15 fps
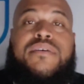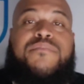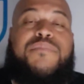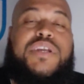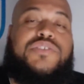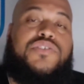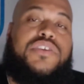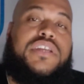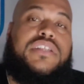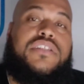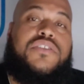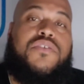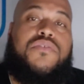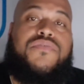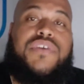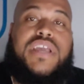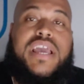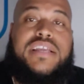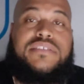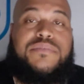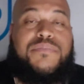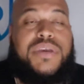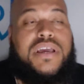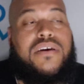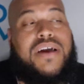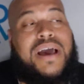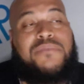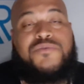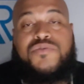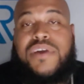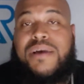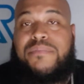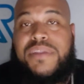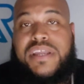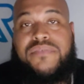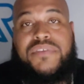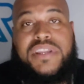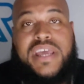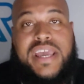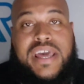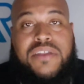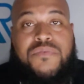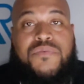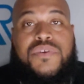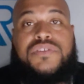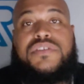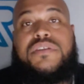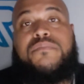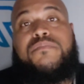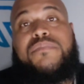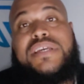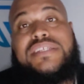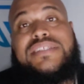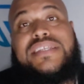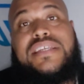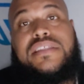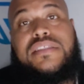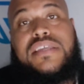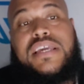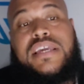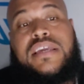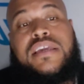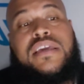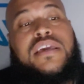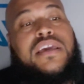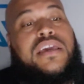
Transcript: Make sure you hit the notification bell. I'm dropping every day. I don't want you to miss anything.